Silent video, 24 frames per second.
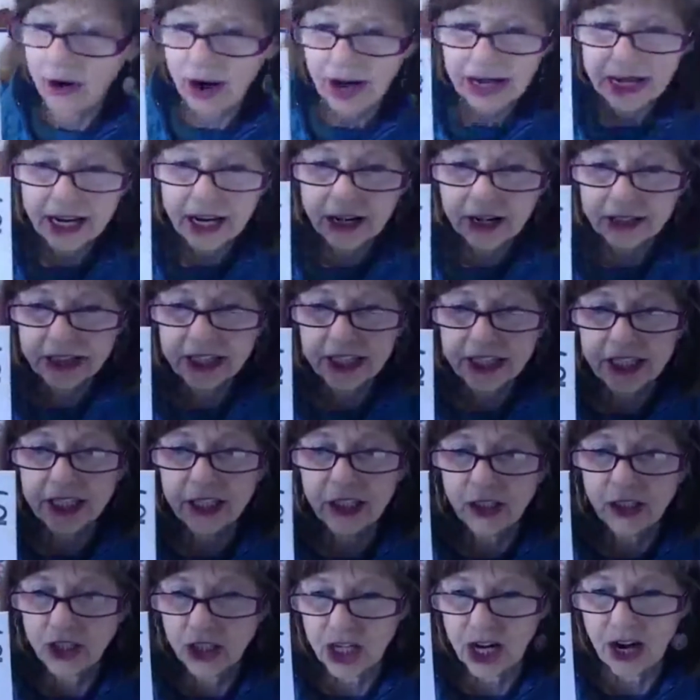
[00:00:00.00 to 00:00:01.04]
All right, here's just
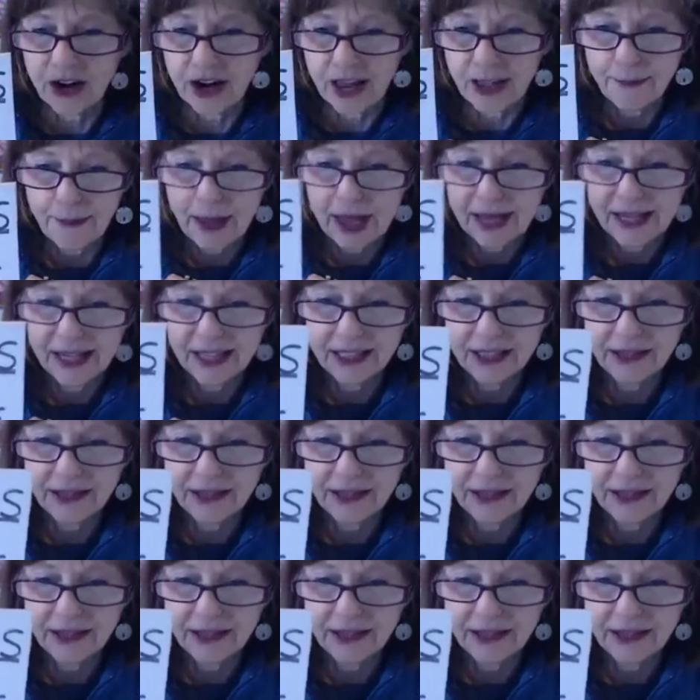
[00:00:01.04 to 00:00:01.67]
a little chart I made.